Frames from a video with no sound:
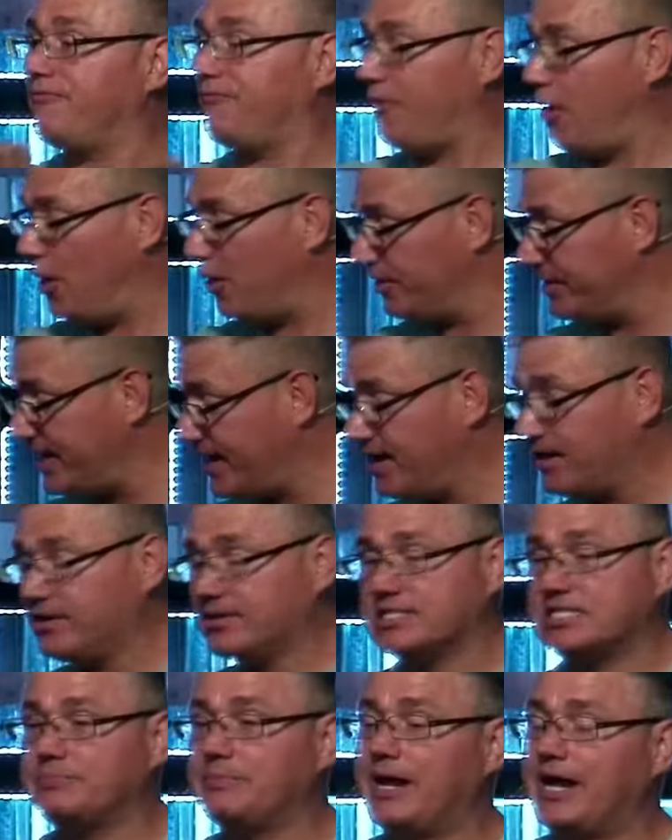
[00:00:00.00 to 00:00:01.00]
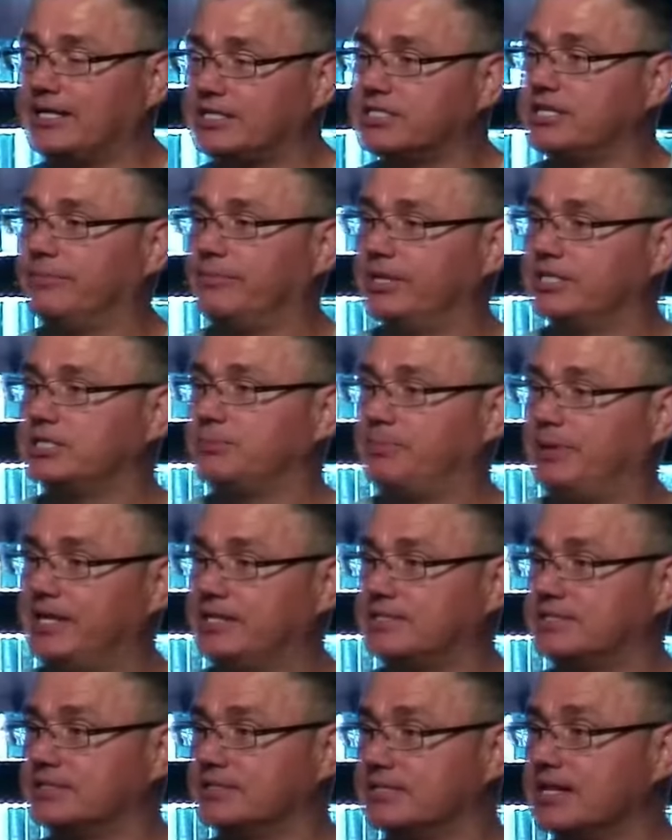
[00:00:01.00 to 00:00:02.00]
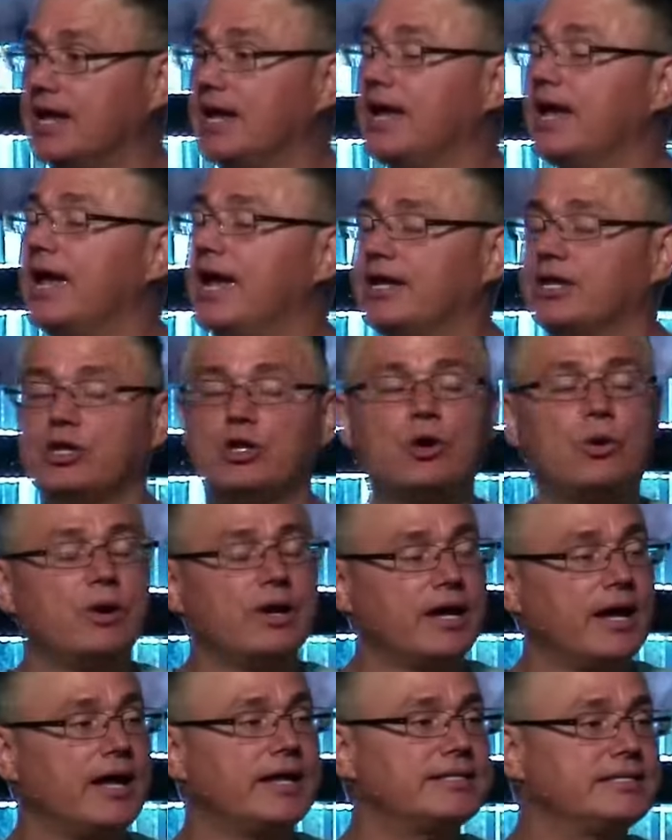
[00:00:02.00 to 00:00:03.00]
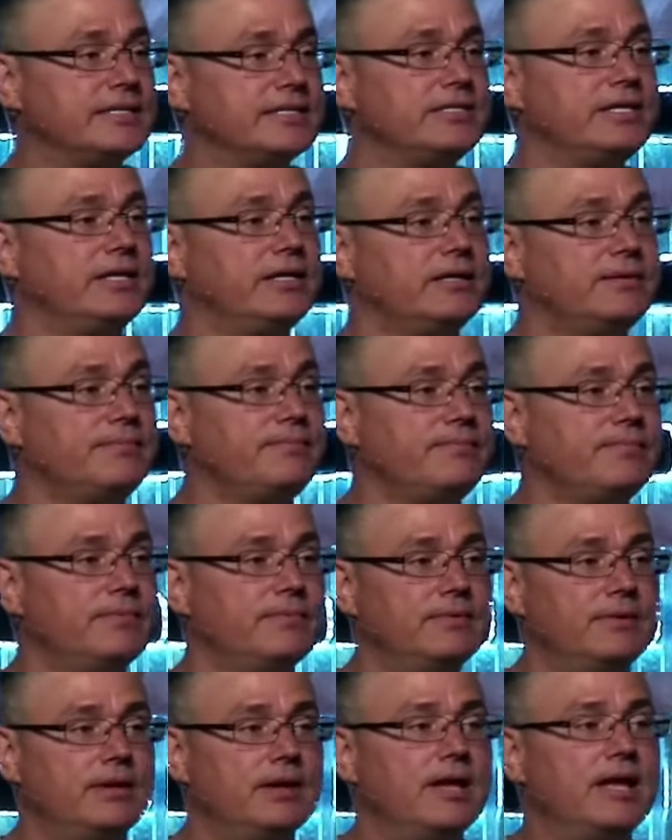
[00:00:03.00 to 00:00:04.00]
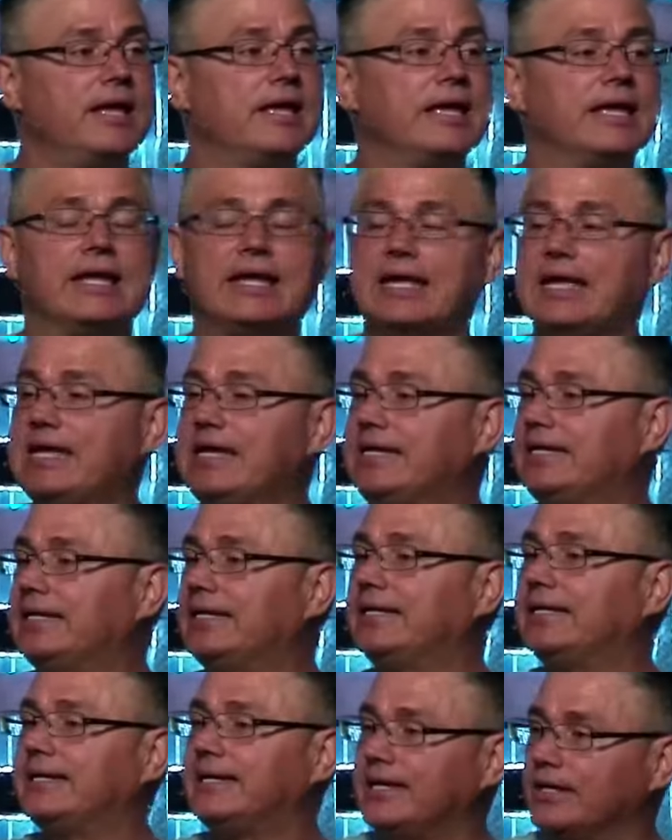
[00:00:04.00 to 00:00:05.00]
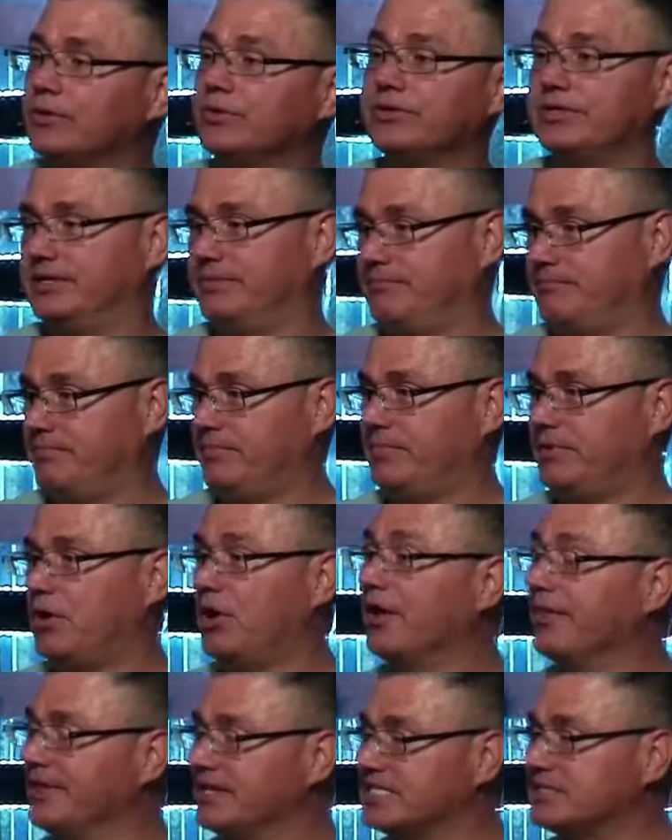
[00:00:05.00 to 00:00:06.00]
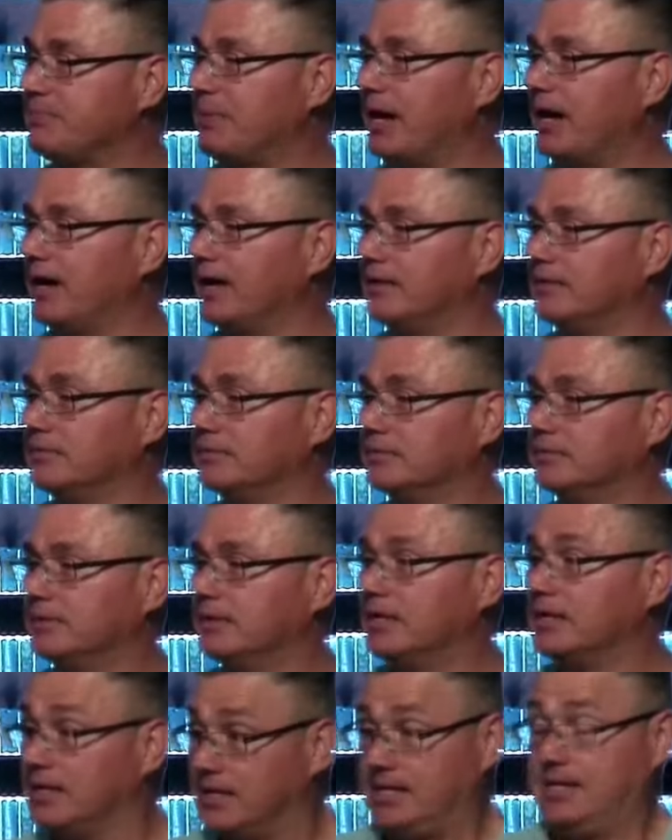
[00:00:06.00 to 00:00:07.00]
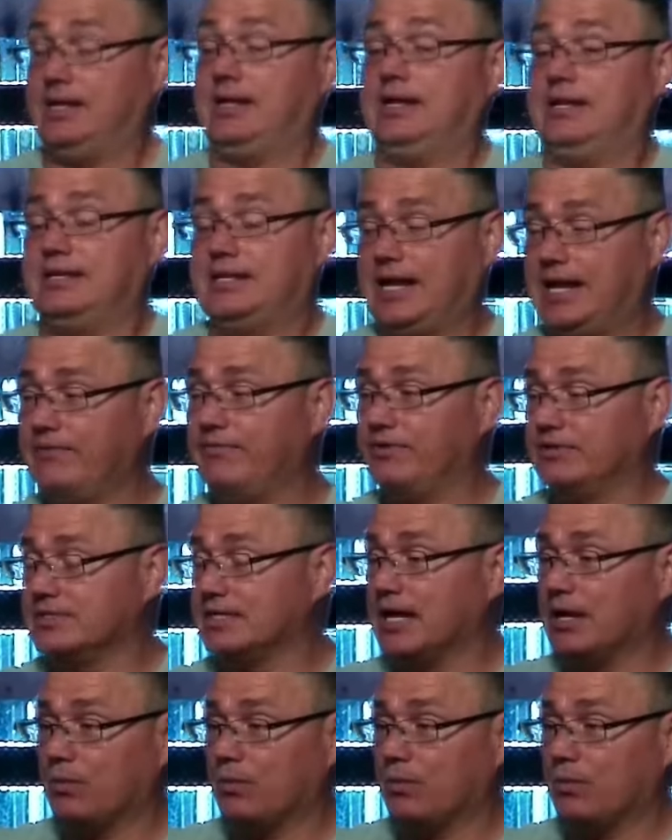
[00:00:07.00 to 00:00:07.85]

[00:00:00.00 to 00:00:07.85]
fall down and smashed a bunch of pieces. And you know what God did to him? He killed him on the spot. And David's like,